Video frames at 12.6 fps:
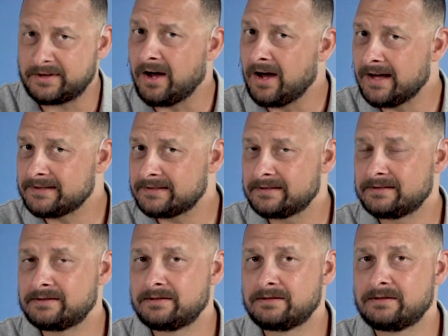thought?
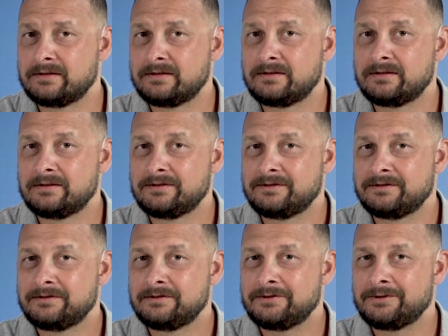
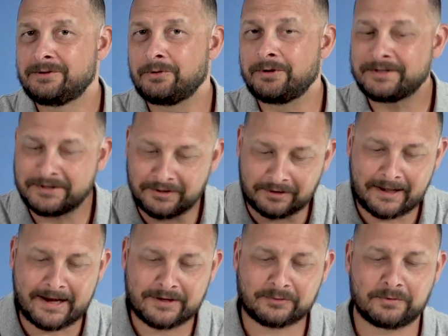Or is it your
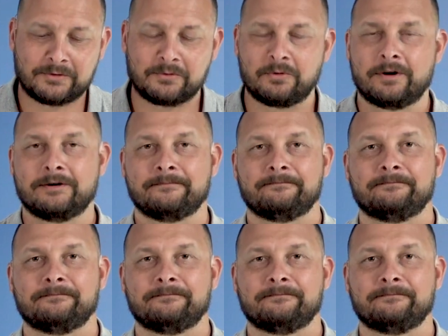last resort?